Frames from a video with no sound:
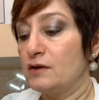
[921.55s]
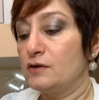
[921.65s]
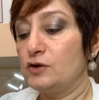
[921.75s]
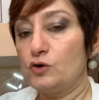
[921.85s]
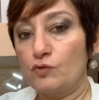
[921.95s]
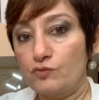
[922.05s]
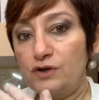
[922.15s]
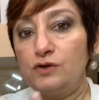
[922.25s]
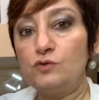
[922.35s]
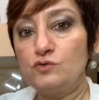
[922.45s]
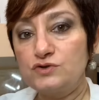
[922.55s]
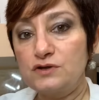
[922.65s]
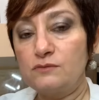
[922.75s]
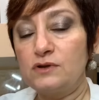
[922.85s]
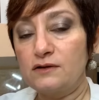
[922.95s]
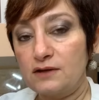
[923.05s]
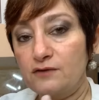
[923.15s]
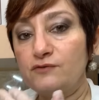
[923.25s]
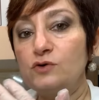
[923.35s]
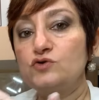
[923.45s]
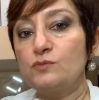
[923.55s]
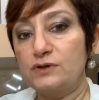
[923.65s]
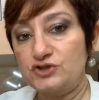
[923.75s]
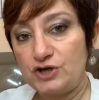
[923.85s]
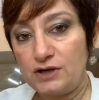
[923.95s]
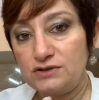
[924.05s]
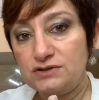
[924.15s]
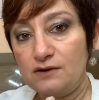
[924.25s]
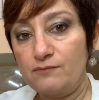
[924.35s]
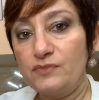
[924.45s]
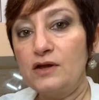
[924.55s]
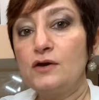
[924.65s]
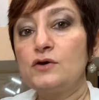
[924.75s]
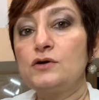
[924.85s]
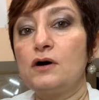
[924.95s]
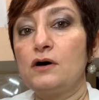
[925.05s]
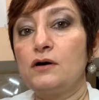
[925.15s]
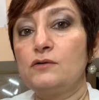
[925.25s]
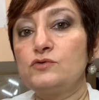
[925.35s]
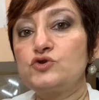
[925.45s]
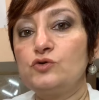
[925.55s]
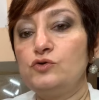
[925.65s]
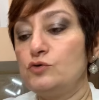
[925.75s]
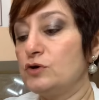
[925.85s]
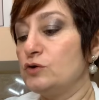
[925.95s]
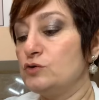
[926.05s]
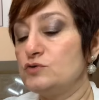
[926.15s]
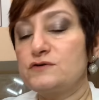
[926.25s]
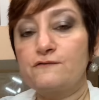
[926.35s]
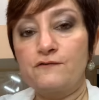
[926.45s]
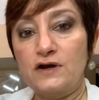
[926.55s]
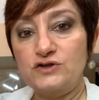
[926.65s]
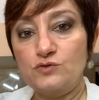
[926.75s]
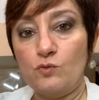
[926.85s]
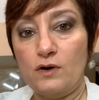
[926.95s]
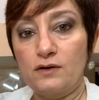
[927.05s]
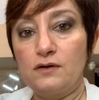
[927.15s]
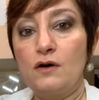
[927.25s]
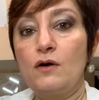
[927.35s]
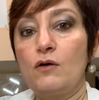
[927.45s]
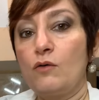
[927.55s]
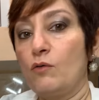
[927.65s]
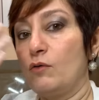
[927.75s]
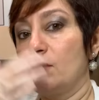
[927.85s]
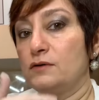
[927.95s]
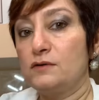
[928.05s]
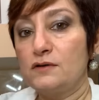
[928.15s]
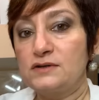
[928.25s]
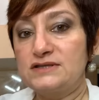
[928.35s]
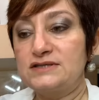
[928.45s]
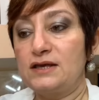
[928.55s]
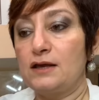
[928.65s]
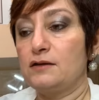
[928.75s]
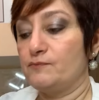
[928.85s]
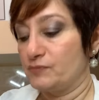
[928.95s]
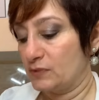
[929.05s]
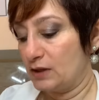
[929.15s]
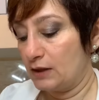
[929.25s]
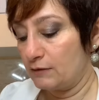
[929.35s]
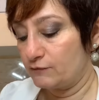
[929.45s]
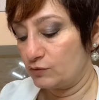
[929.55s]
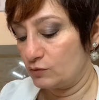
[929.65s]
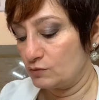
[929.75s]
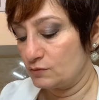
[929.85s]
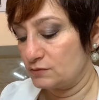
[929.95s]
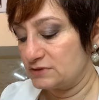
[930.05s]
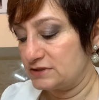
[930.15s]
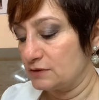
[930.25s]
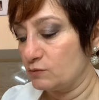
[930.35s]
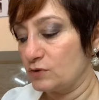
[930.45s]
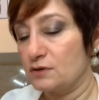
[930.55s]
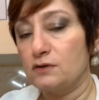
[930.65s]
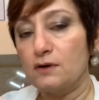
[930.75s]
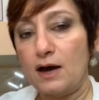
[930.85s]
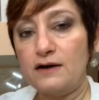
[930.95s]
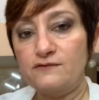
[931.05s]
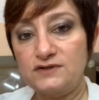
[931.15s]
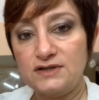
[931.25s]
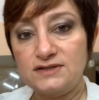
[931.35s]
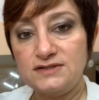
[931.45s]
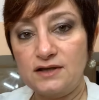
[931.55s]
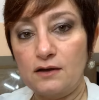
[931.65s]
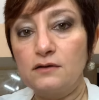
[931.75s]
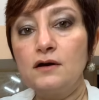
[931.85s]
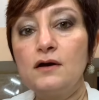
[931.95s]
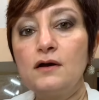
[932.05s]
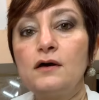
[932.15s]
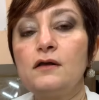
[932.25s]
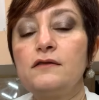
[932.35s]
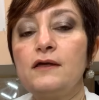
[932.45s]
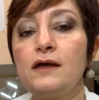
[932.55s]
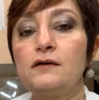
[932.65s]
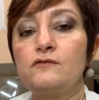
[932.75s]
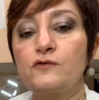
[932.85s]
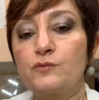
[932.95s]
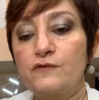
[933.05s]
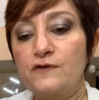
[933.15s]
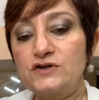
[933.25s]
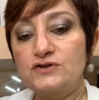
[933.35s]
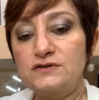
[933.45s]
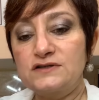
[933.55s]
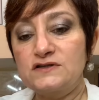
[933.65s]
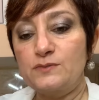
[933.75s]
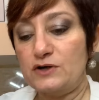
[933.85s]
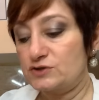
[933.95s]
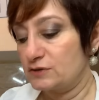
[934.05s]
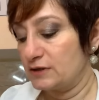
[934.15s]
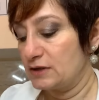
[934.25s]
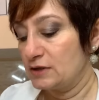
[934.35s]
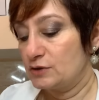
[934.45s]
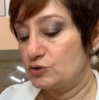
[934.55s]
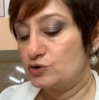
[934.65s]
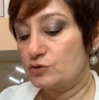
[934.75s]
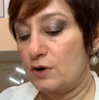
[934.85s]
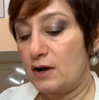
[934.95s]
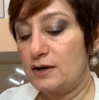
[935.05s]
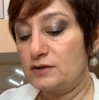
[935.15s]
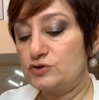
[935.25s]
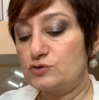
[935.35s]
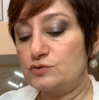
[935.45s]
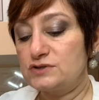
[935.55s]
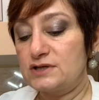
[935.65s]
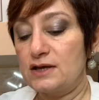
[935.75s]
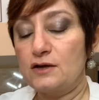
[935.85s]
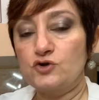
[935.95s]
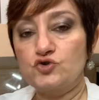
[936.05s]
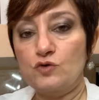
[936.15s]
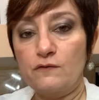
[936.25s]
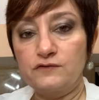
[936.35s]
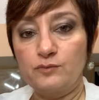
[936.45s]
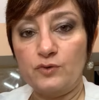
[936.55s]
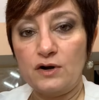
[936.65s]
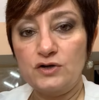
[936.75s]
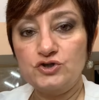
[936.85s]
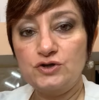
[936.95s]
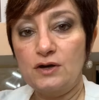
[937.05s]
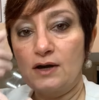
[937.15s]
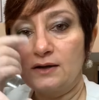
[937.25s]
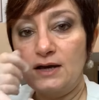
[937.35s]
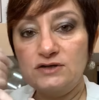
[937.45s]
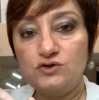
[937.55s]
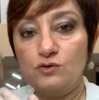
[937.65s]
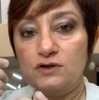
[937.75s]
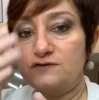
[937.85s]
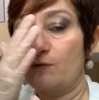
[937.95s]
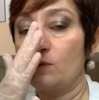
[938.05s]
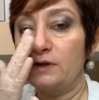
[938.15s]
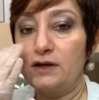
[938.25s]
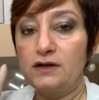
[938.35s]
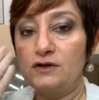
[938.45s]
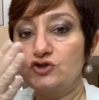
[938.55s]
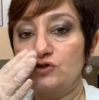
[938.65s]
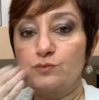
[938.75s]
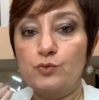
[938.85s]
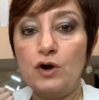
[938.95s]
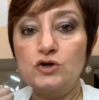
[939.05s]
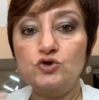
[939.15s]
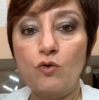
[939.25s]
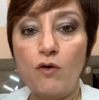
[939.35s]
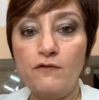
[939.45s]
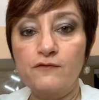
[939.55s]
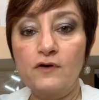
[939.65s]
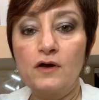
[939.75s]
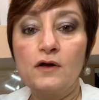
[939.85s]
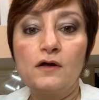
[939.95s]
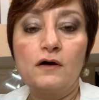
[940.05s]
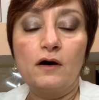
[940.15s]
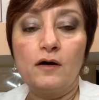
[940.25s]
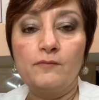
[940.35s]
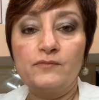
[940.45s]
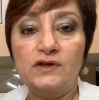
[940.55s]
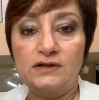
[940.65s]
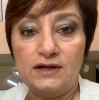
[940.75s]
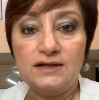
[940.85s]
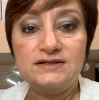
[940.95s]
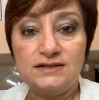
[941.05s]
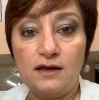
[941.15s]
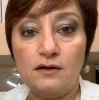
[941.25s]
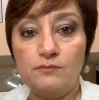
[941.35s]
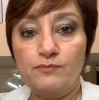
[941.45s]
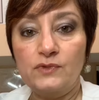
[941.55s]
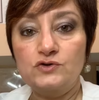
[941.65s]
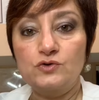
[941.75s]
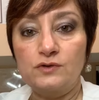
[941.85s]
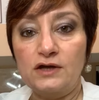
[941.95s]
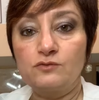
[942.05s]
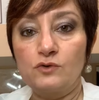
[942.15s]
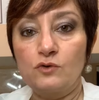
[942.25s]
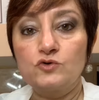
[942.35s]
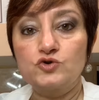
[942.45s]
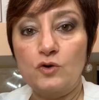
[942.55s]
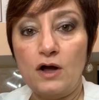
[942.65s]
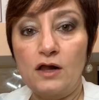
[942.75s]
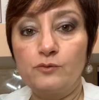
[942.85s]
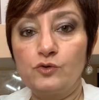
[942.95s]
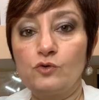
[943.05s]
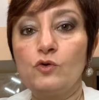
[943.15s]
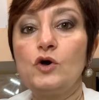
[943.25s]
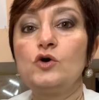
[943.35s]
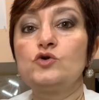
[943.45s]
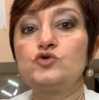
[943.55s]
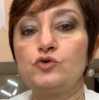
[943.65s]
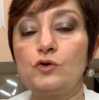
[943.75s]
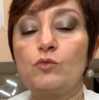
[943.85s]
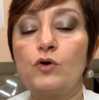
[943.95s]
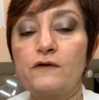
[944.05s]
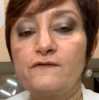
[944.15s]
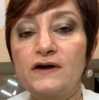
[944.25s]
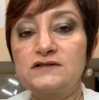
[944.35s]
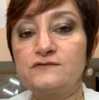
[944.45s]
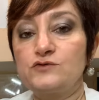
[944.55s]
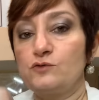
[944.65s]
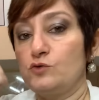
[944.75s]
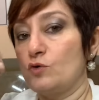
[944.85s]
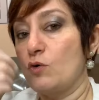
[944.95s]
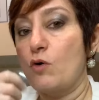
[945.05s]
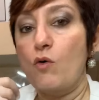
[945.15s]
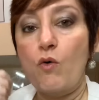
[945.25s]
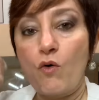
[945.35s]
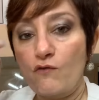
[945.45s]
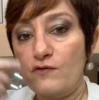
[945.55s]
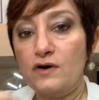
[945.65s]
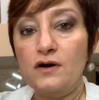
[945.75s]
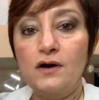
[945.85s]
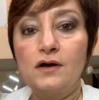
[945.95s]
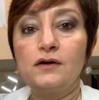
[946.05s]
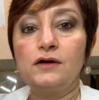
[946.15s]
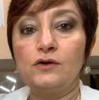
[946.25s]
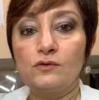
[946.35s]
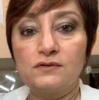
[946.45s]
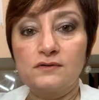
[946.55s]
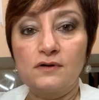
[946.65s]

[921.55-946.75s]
you know, reuse them, not reuse them, but change them, so you can use a fresh one on the skin. If you deal with a lot of dead skin, then for professionals especially, try to take a soft brush, and as you're exfoliating, just brush off dead skin. So that will also help you, so you're more effective, so you don't go over, you know,